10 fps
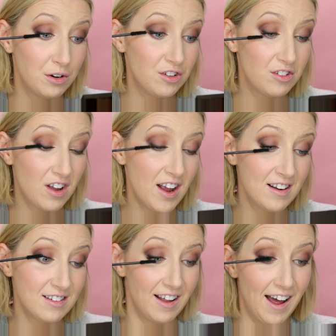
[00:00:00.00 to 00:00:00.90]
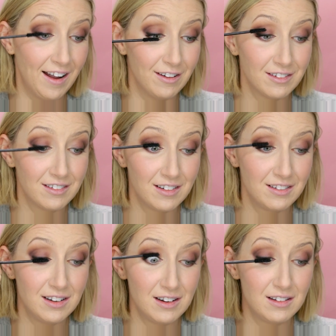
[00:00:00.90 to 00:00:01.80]
which is kind of sad
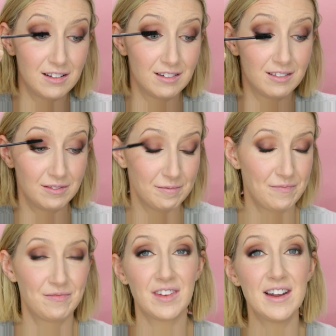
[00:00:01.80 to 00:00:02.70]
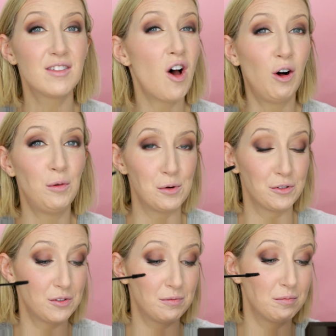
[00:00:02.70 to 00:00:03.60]
because it is, it's
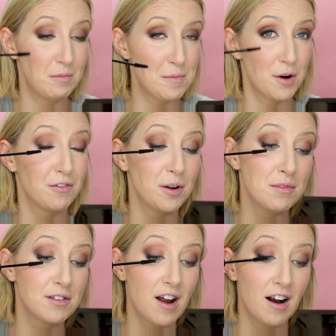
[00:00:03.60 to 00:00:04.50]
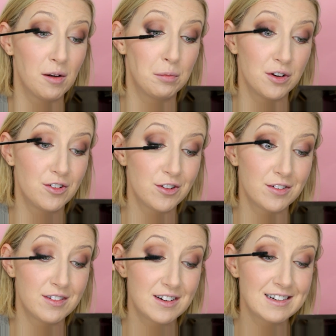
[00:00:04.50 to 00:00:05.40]
almost my perfect mascara, but
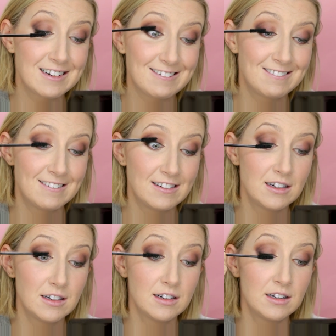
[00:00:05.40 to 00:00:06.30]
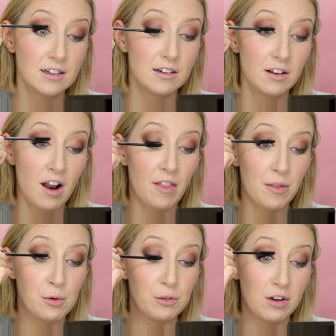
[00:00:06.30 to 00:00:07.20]
just not
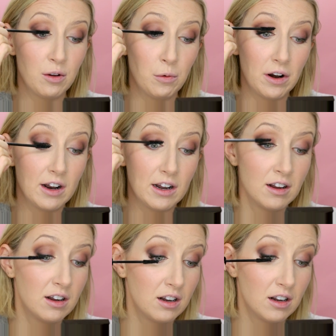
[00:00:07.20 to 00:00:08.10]
the most long wearing.